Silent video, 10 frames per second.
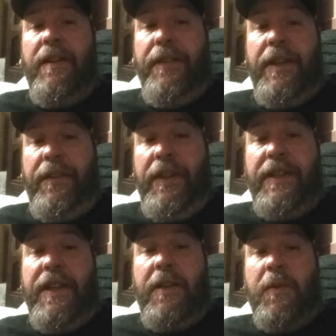they
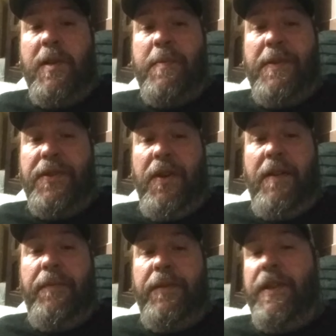take Christmas
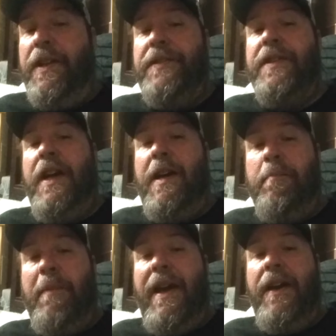off. Does
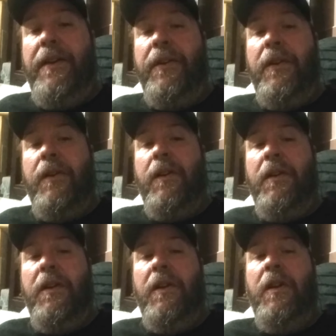not matter
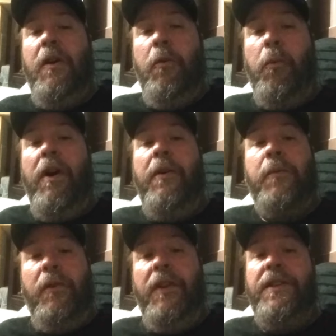what
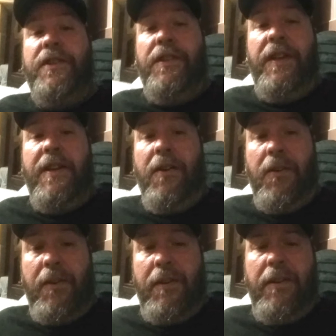religion they
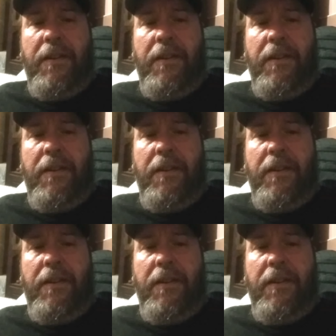are.